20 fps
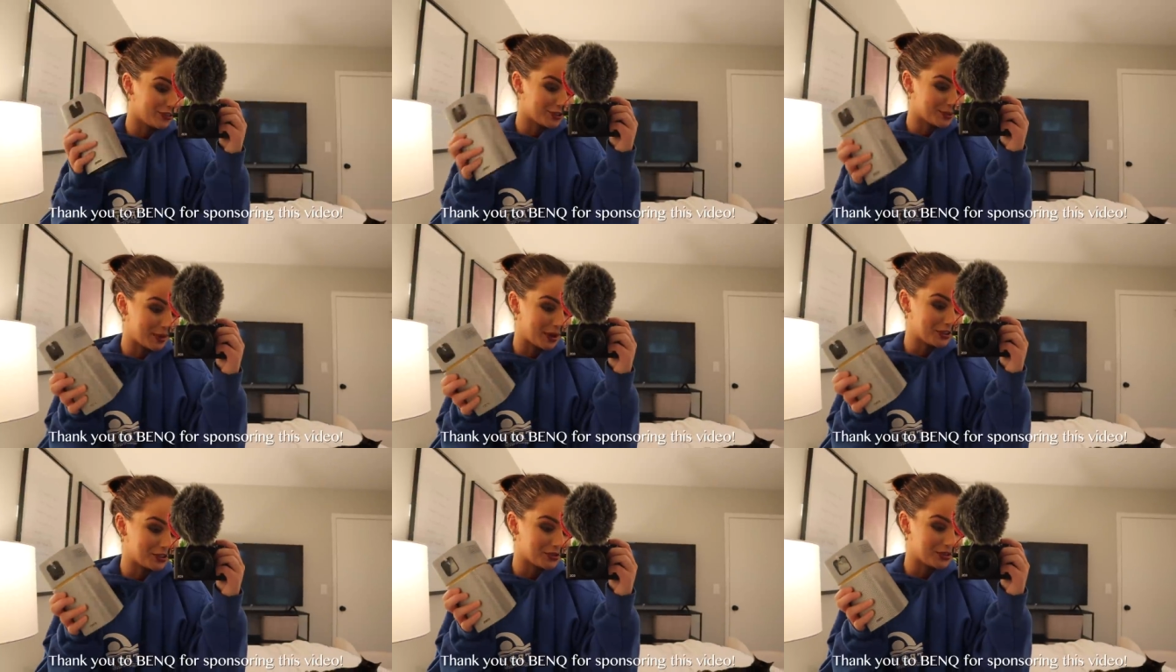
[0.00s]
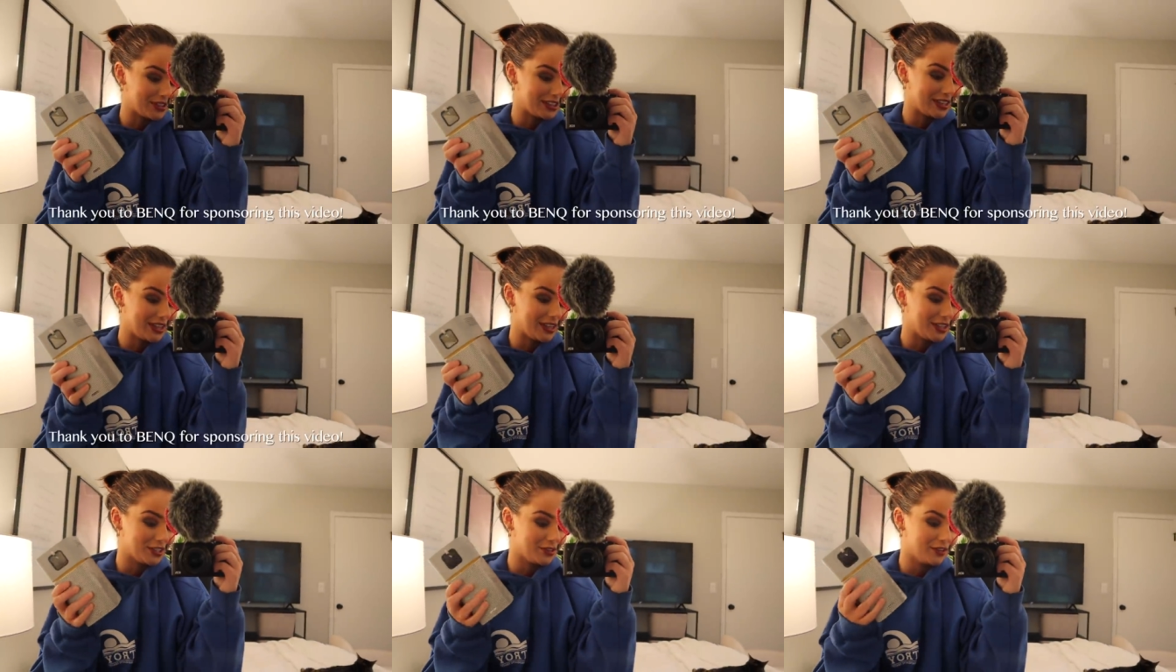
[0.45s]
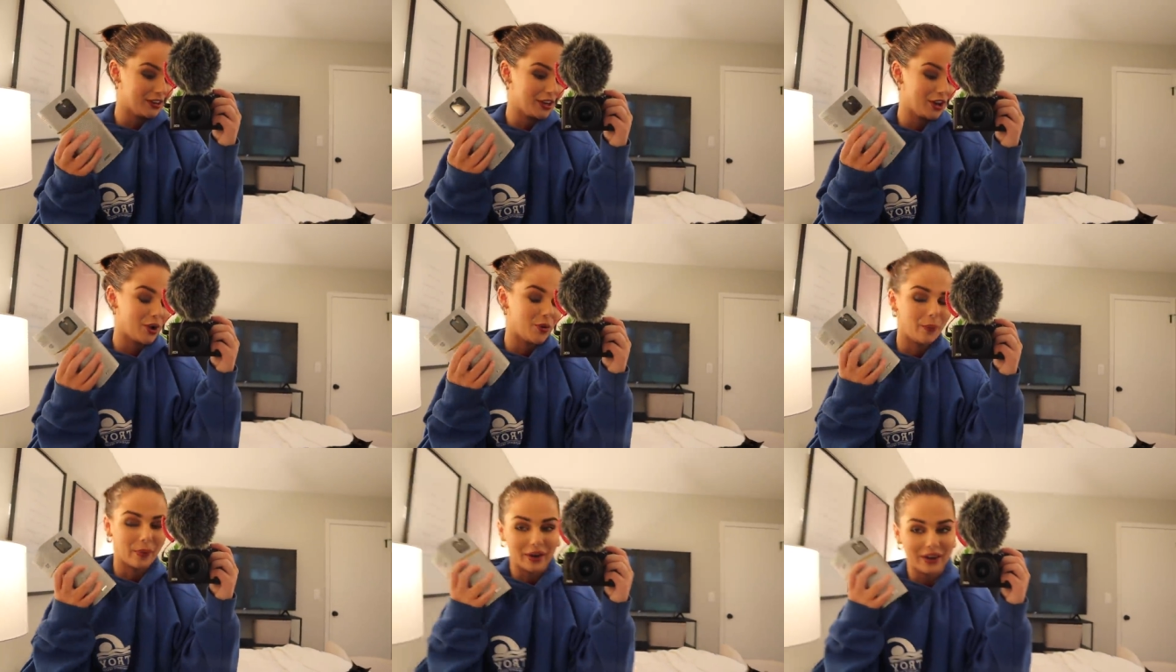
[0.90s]
for sponsoring today's
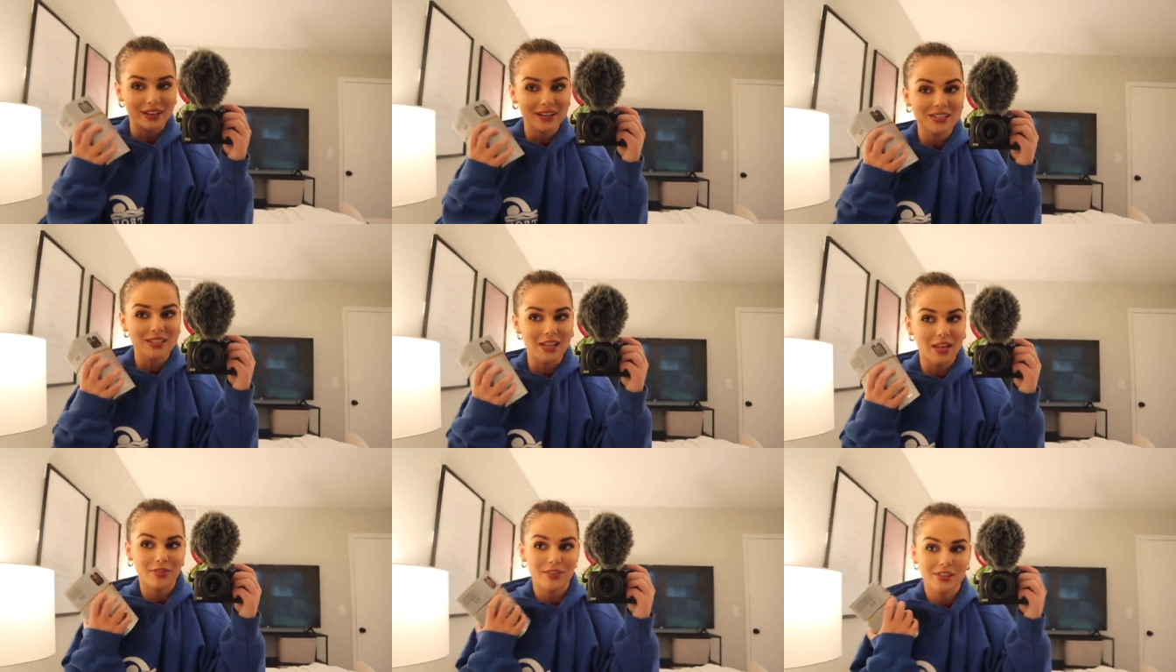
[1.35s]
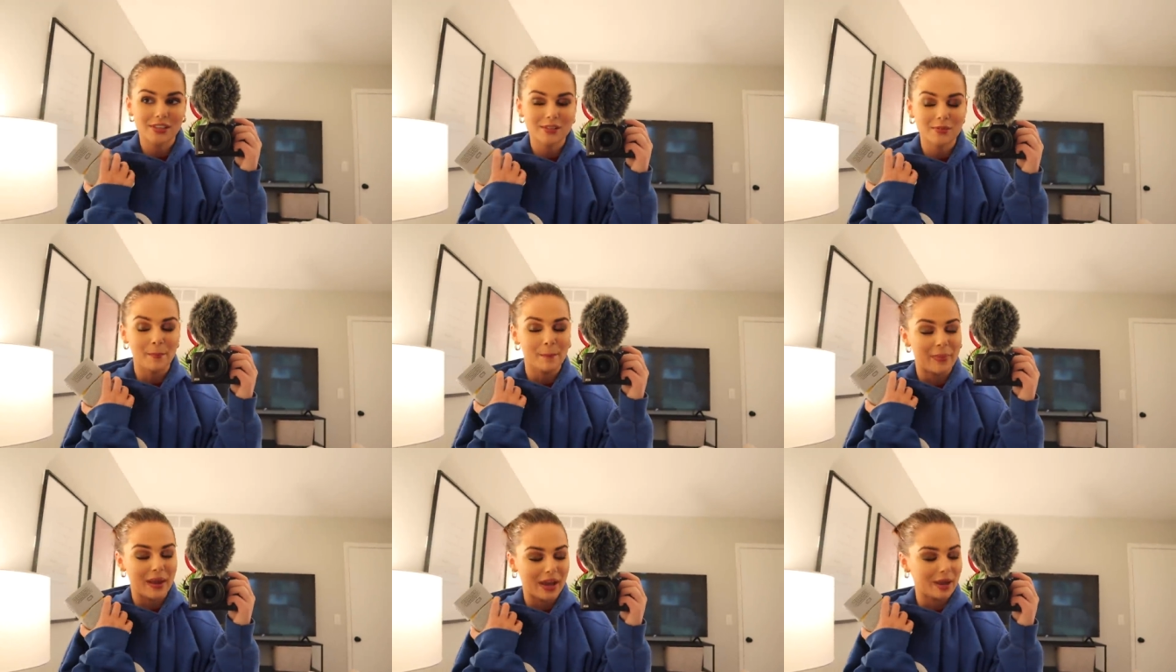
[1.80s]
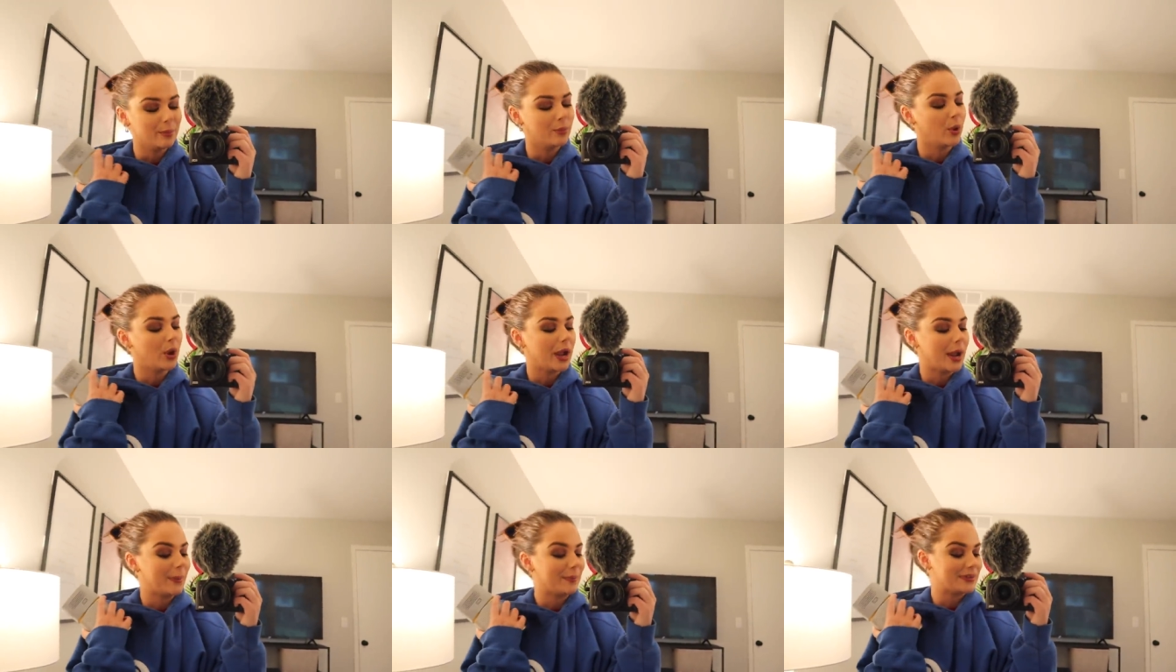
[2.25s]
video. We're gonna set this bad
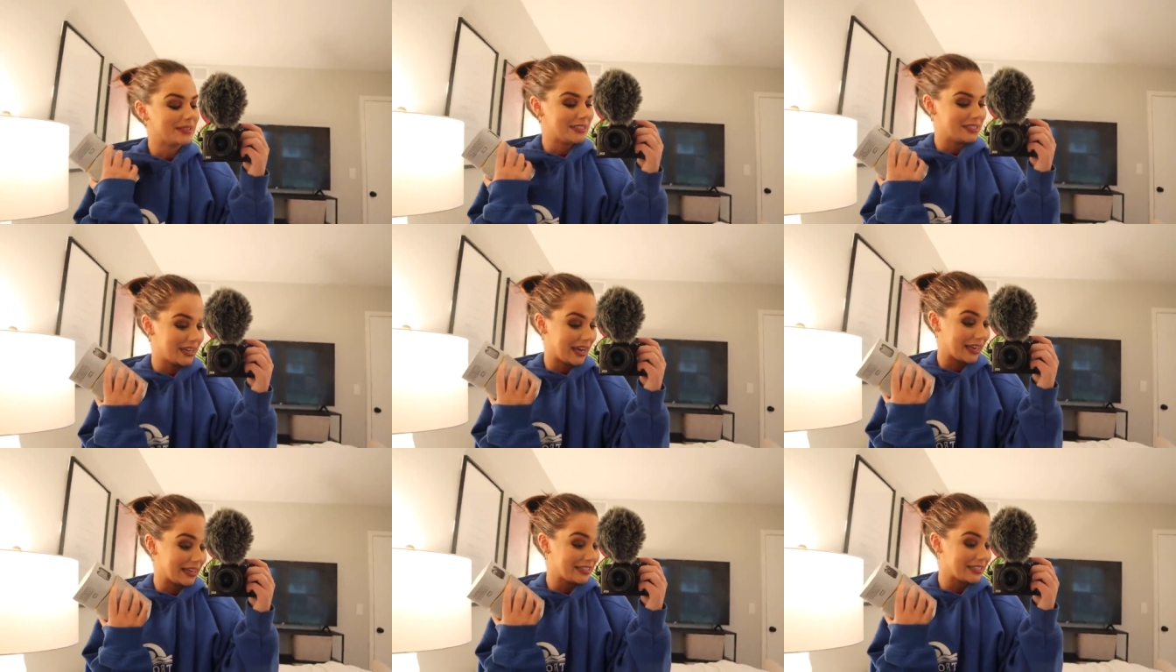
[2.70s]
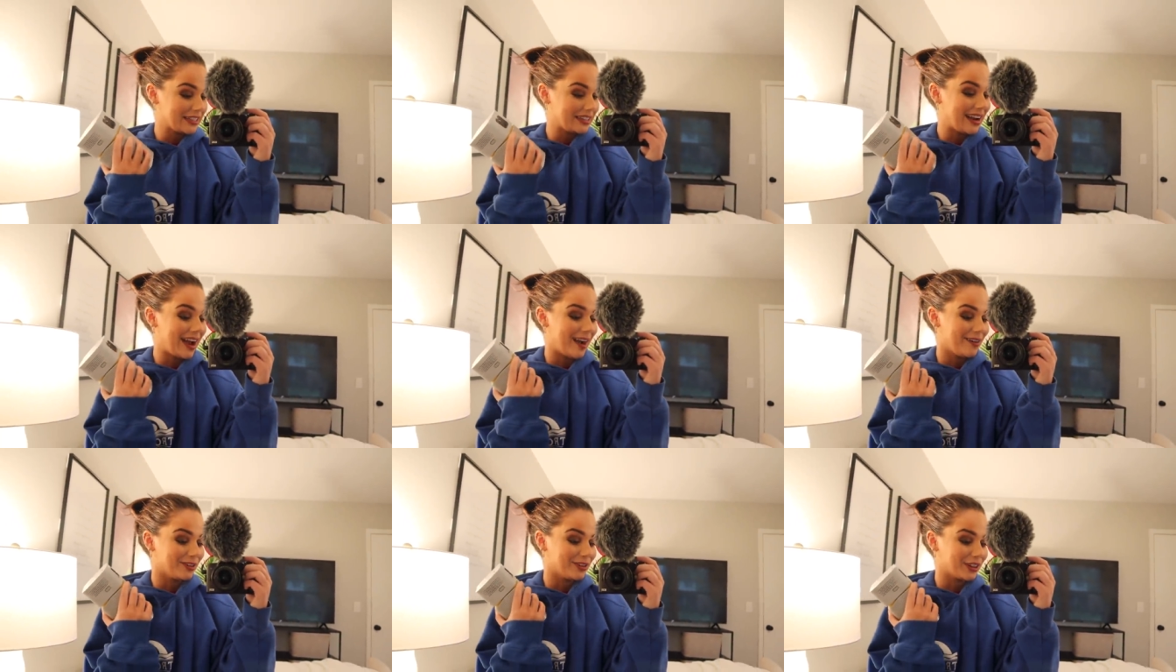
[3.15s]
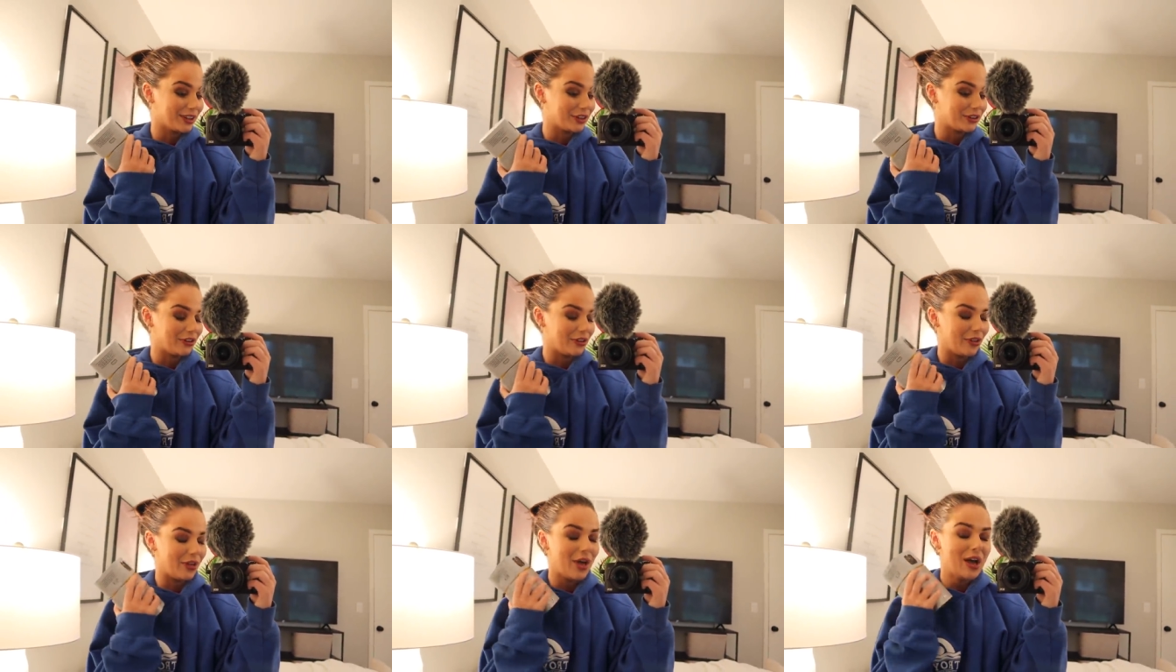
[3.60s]
boy up tonight and have a
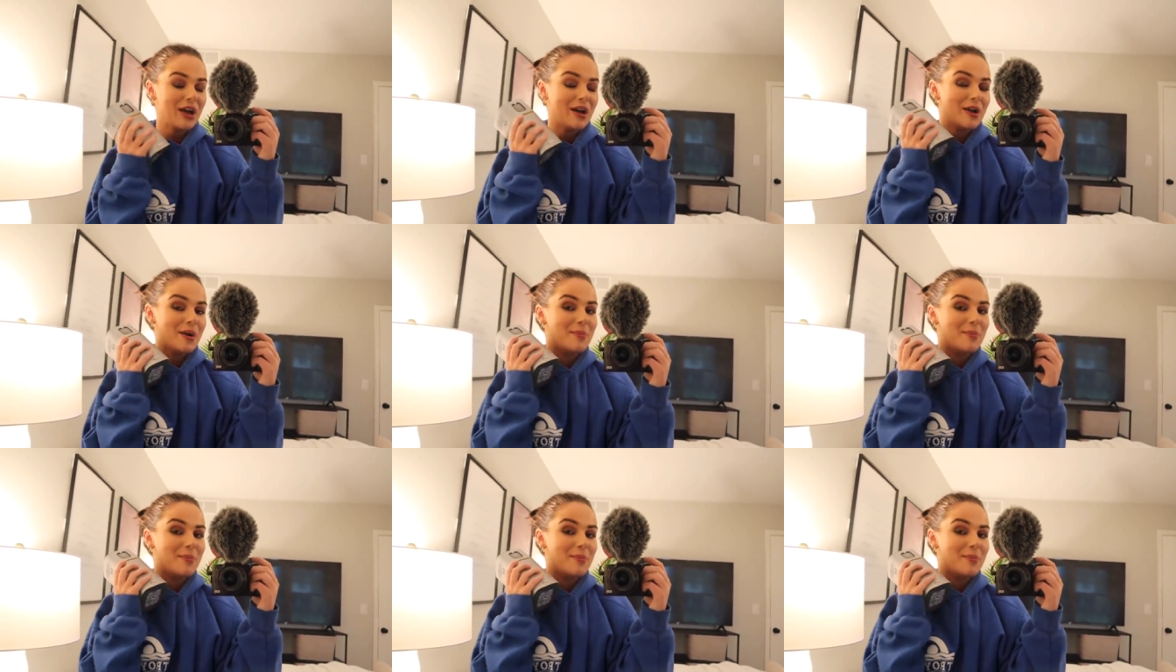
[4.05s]
little